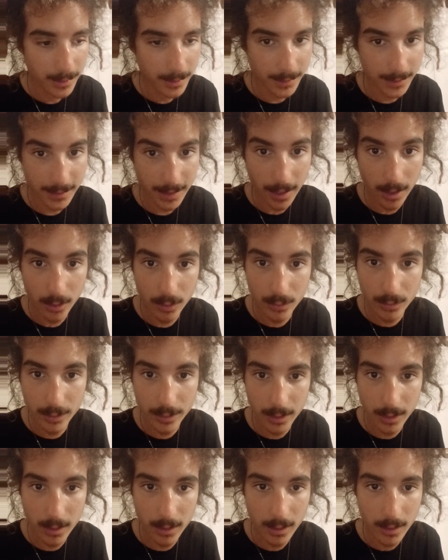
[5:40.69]

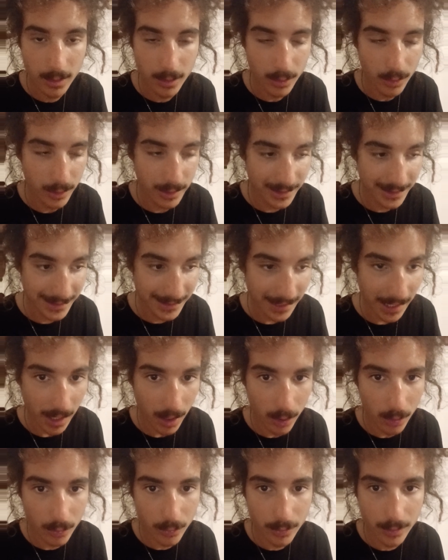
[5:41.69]
soundular or it's
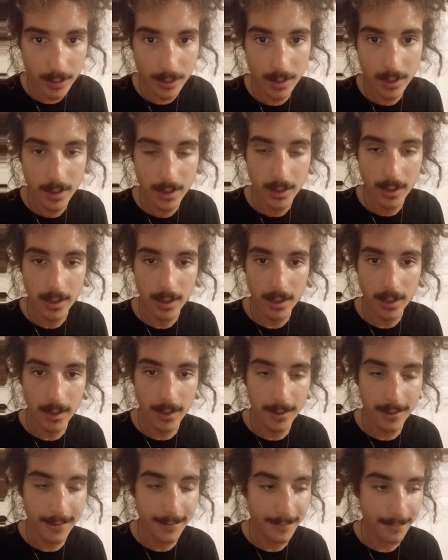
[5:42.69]
sound
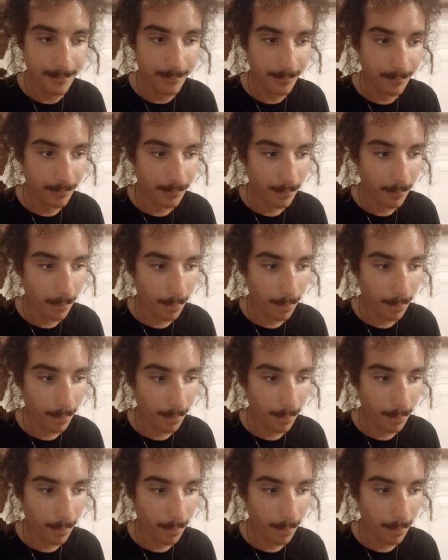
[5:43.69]
um